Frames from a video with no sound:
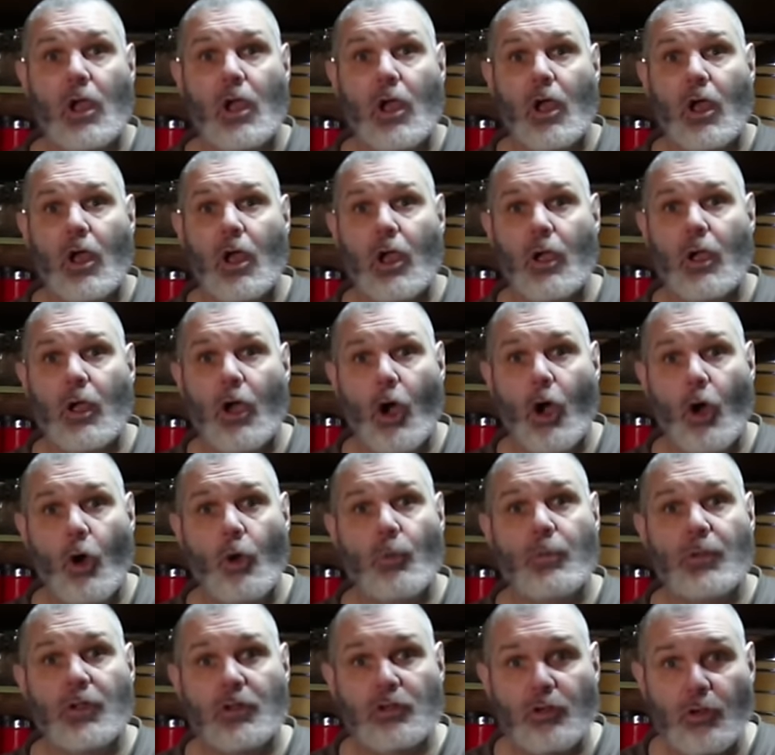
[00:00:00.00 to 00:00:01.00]
Uh, I
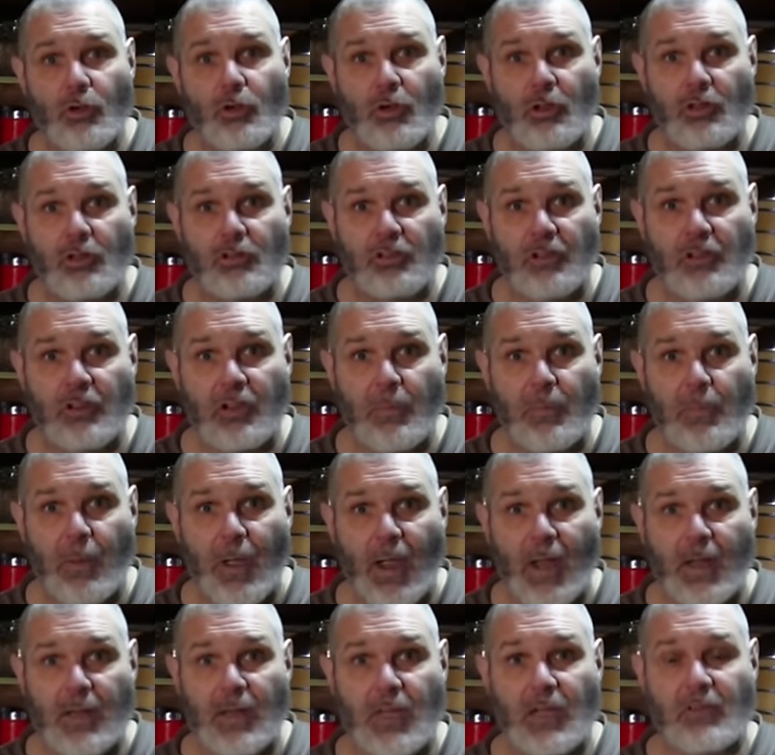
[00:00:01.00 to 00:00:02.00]
hope you do consider
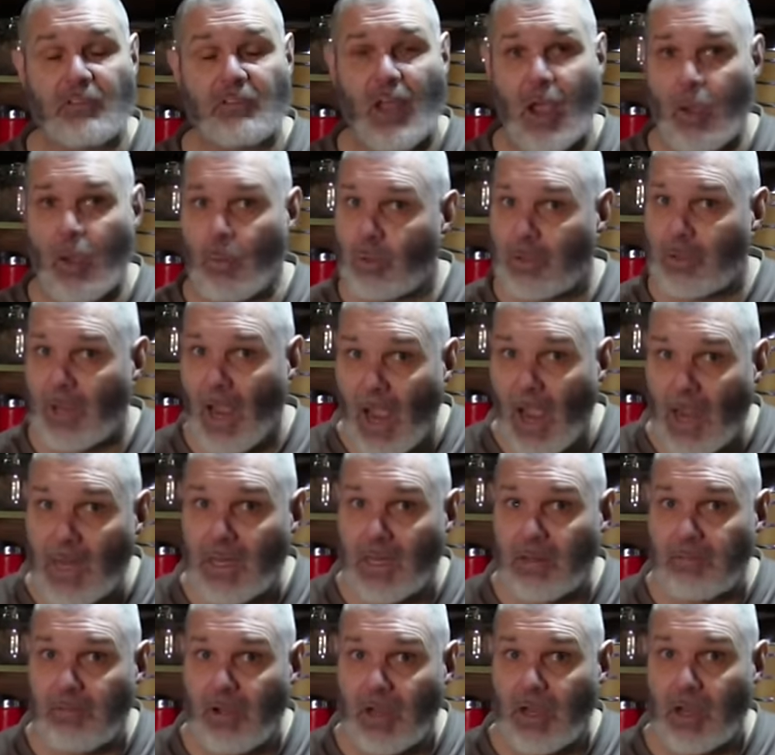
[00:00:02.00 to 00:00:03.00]
buying this. I would
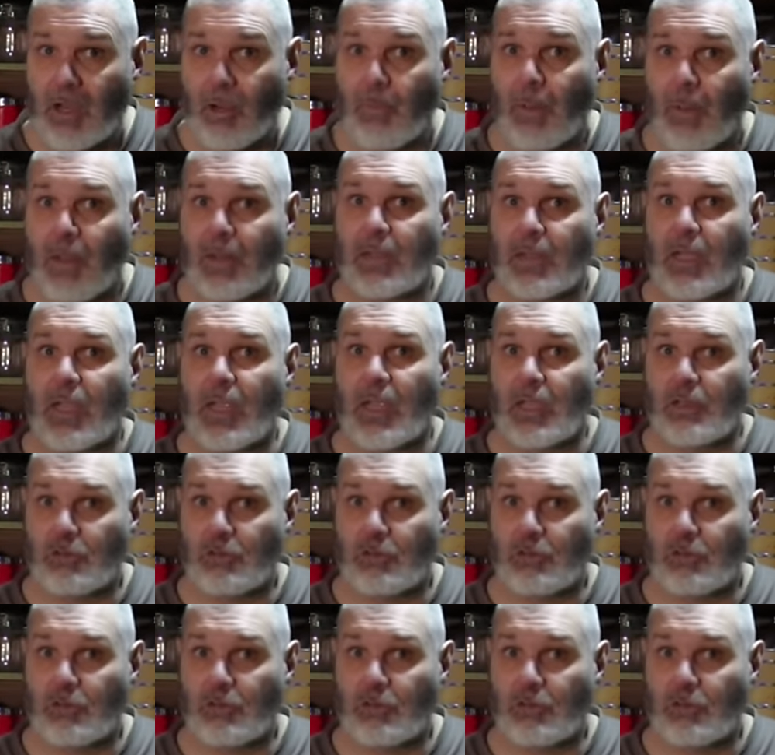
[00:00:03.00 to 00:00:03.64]
highly recommend it.